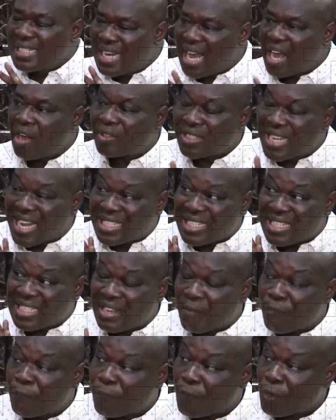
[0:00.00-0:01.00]
Now, that is
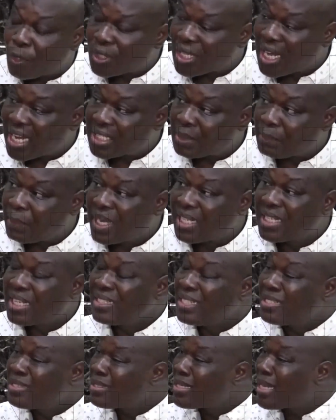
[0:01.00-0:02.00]
the first aspect.
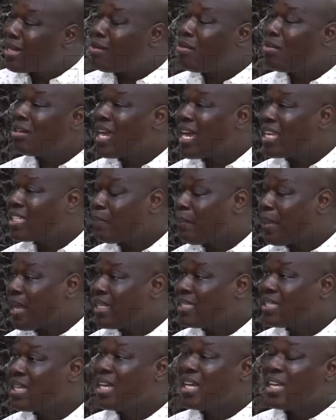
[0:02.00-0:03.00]
The second
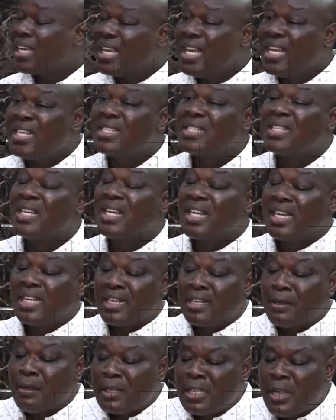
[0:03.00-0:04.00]
aspect is
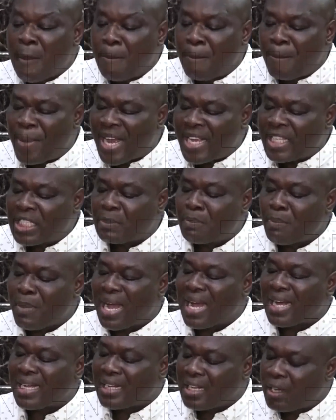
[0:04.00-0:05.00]
the
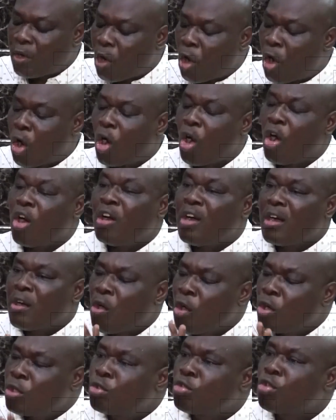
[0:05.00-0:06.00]
benchmark or
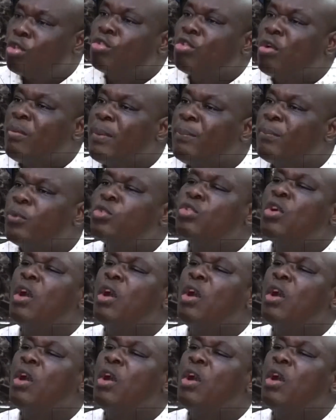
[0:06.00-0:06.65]
control to be put